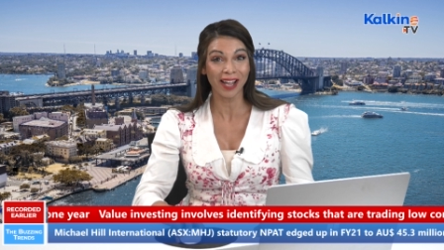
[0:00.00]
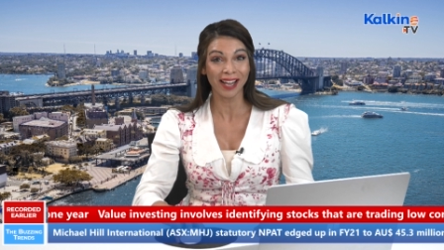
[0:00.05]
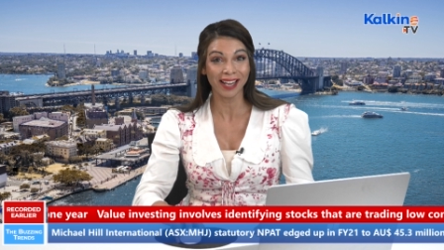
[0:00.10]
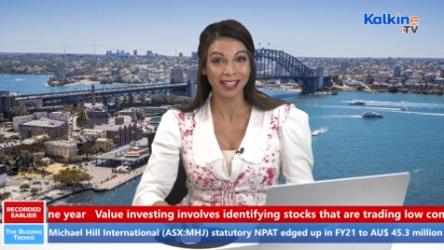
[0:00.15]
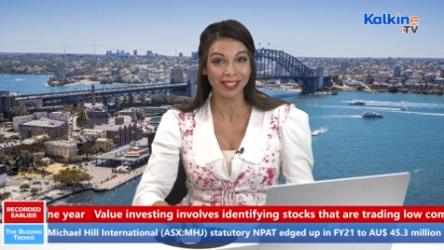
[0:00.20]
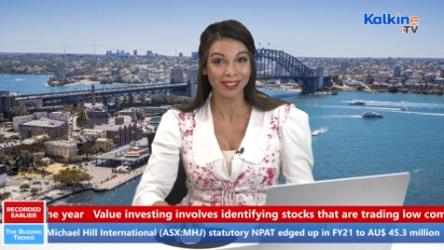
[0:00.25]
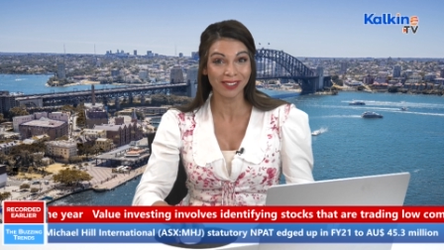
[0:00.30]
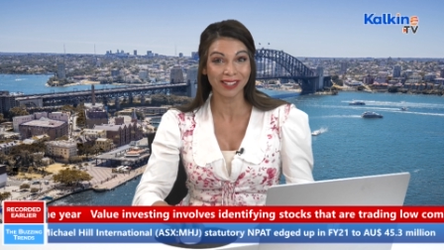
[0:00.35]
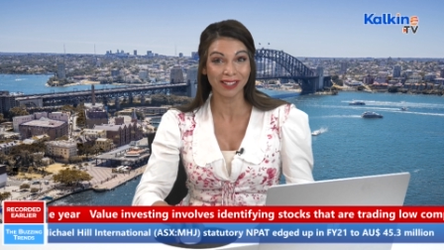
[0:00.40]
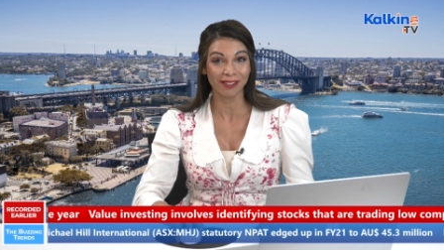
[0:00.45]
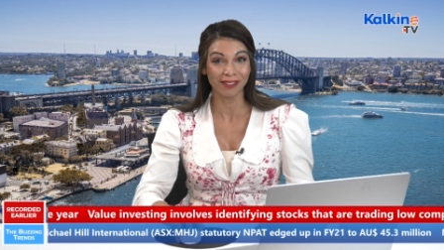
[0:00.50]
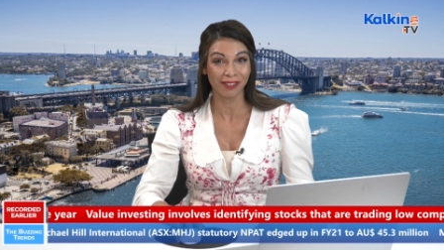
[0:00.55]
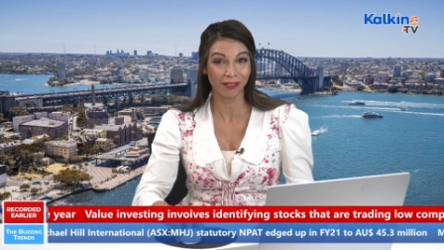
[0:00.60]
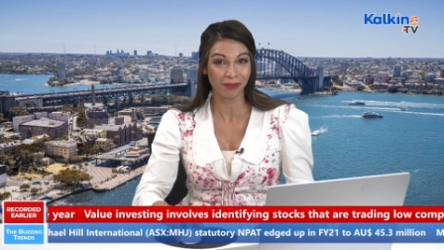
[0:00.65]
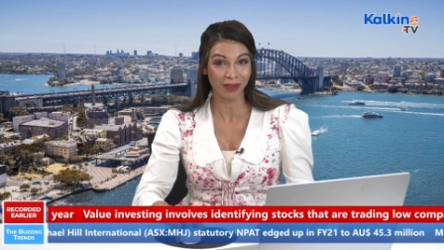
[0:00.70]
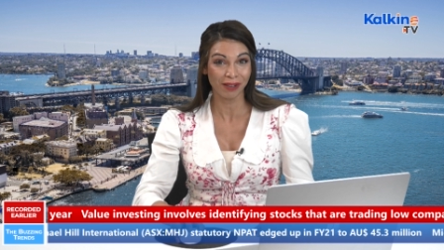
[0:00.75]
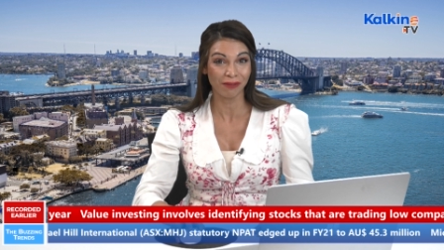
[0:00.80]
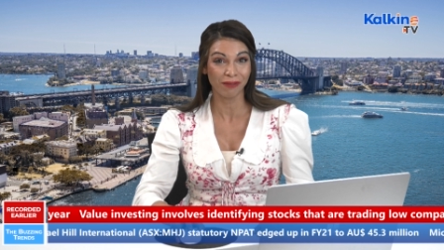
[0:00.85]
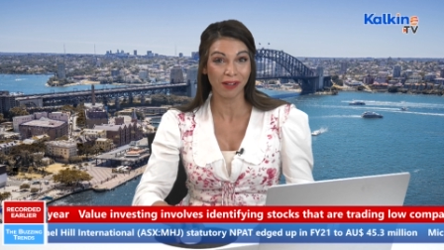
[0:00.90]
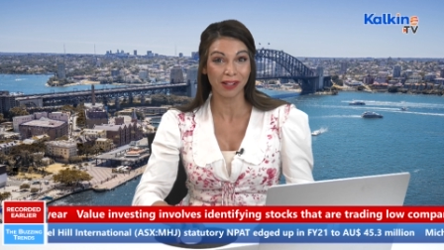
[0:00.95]
and look at the
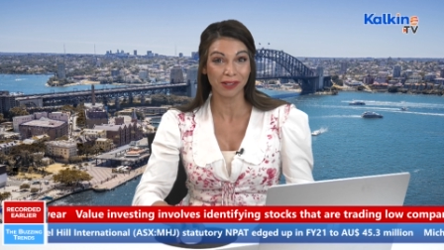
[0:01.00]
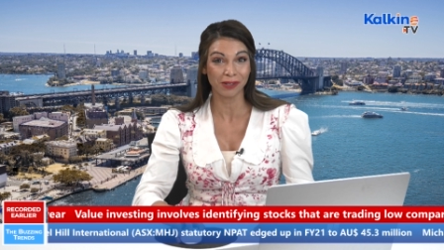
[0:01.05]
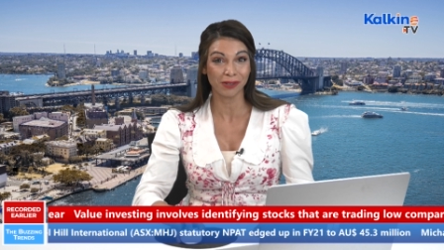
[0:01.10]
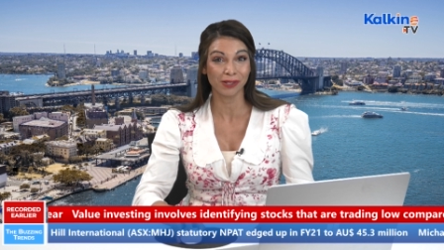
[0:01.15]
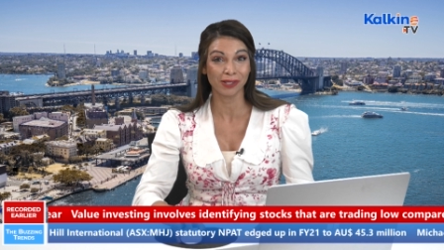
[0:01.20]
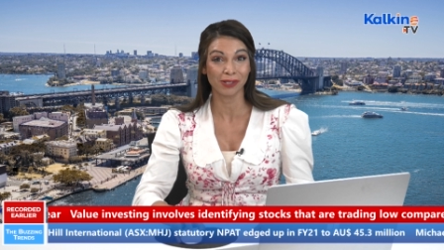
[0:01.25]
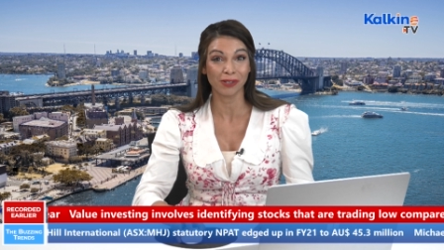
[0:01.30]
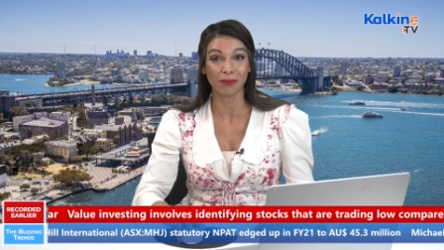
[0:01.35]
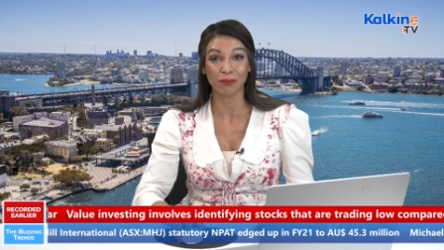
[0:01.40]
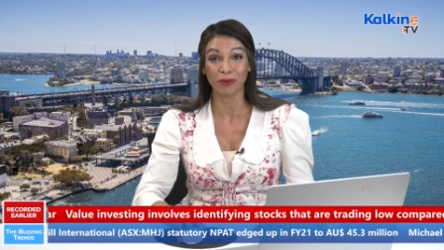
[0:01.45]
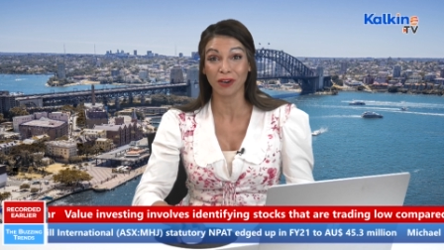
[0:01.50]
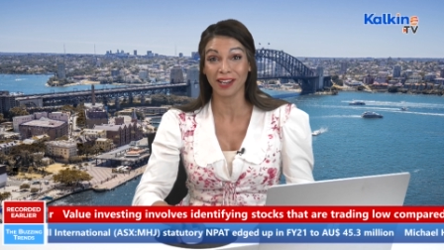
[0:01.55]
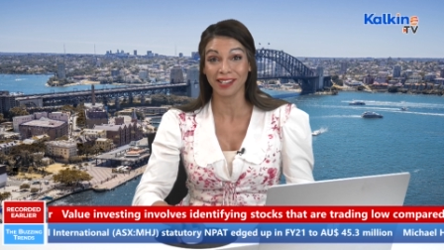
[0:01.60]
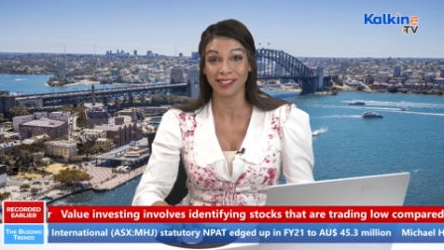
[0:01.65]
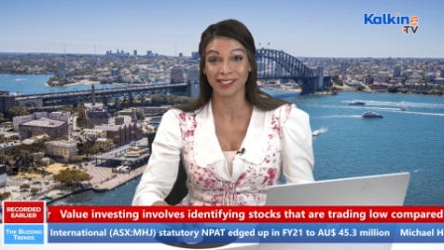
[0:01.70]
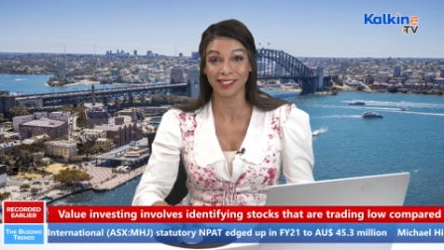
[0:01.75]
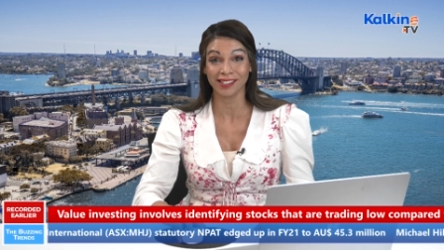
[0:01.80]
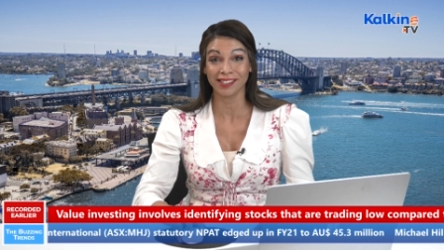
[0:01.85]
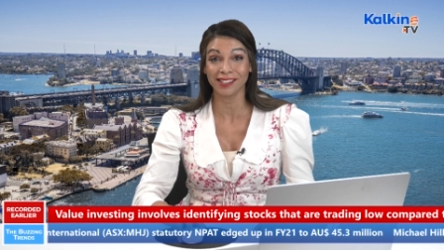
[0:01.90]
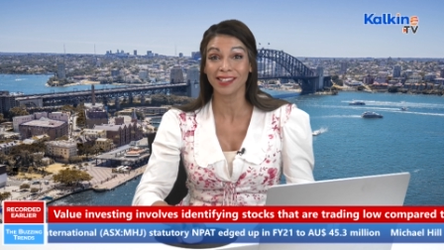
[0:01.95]
three value stock
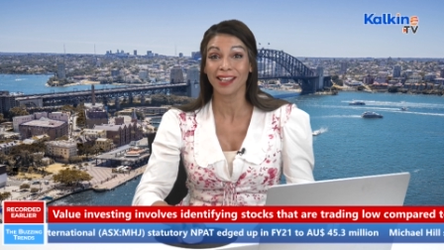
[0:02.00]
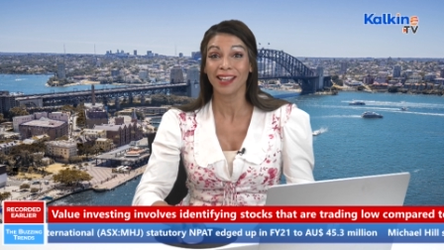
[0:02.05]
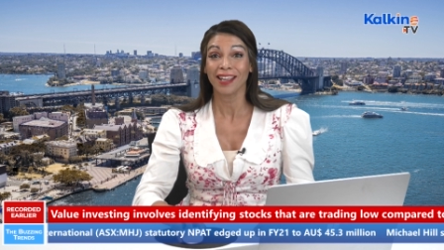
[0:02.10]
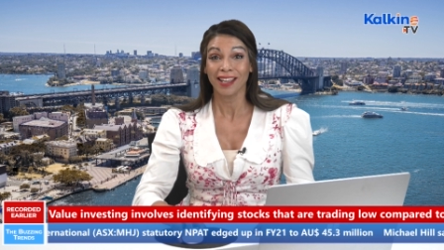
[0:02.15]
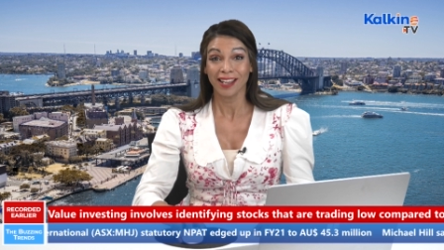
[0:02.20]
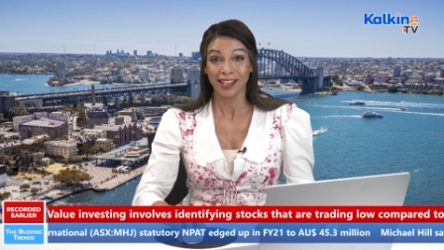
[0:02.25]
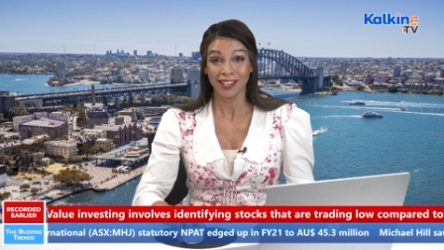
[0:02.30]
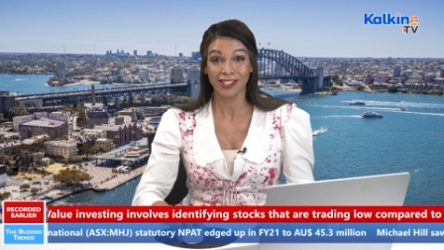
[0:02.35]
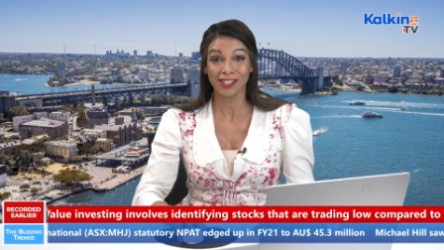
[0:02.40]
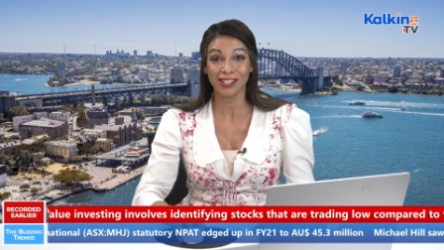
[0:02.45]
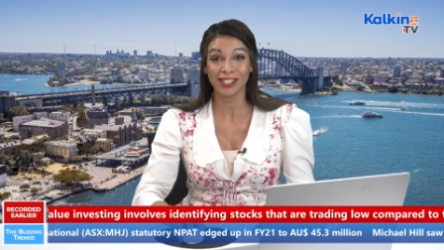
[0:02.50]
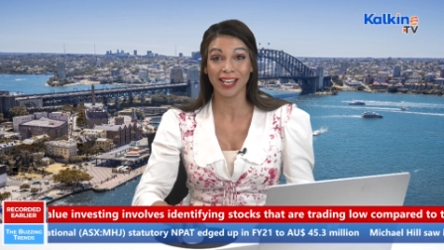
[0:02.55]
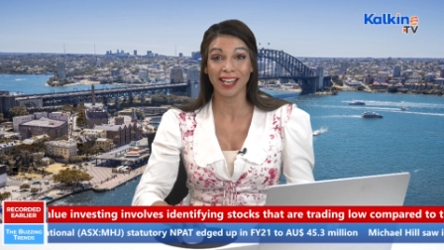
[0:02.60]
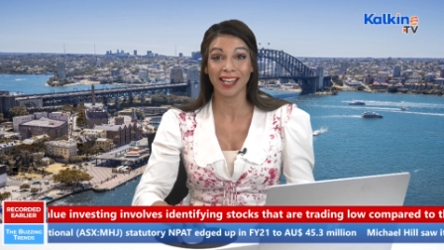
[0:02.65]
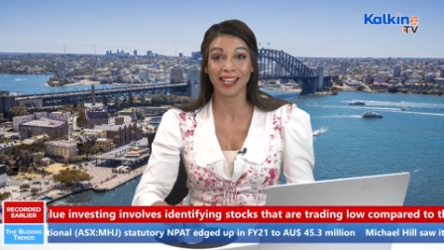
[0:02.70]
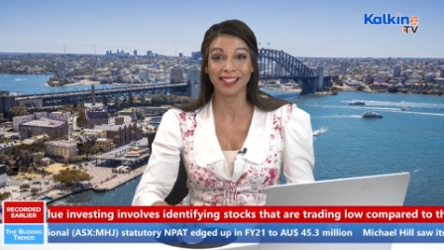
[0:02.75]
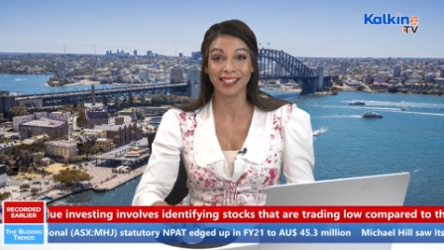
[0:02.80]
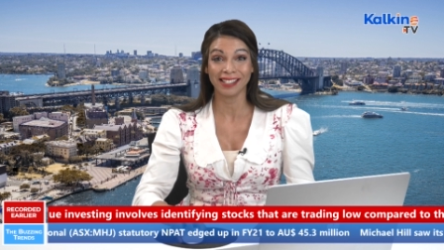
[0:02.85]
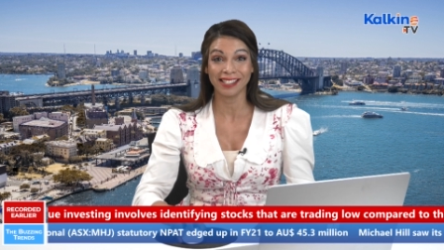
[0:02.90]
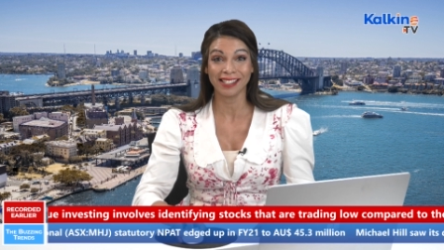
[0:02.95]
prices
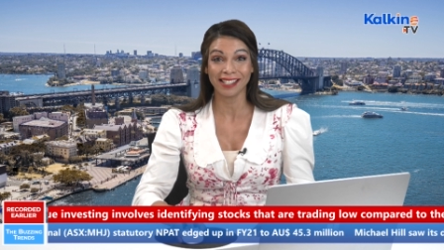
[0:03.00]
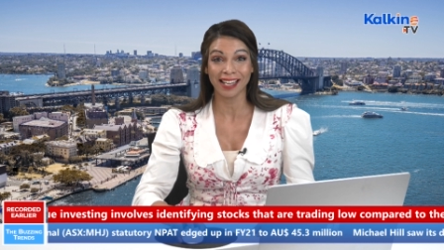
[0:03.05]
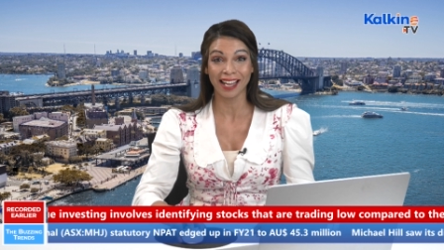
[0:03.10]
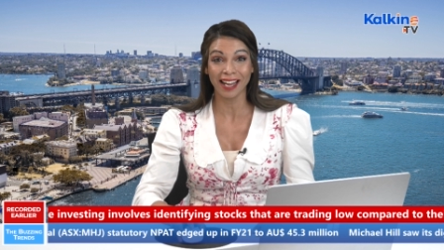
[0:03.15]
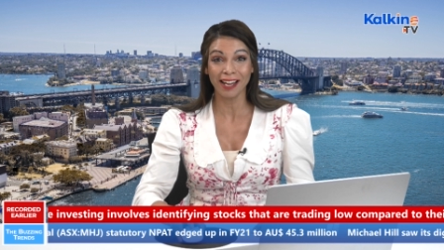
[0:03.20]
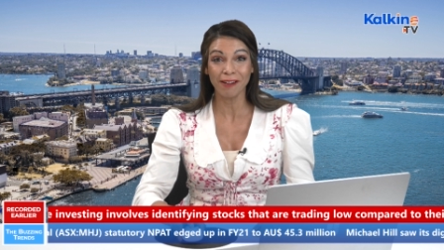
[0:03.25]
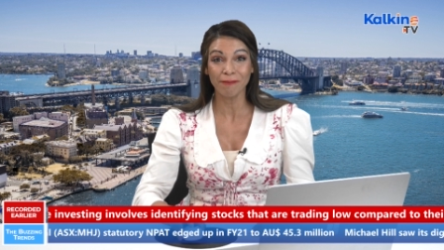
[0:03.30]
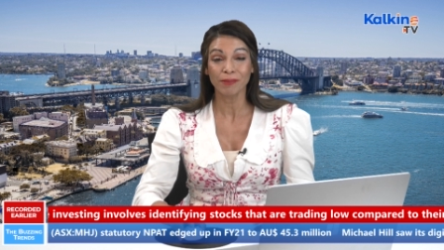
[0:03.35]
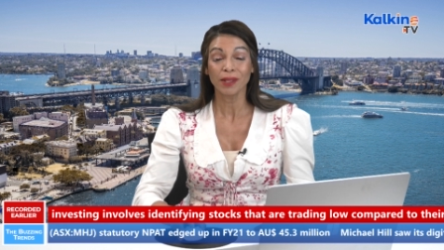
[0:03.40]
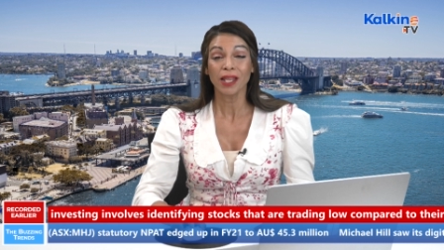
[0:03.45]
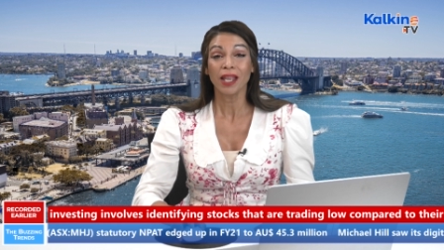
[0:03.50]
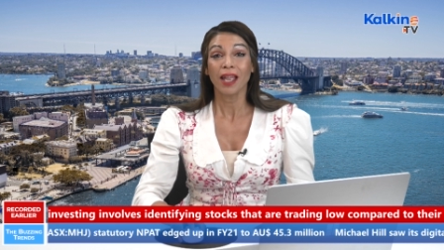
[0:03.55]
shared today.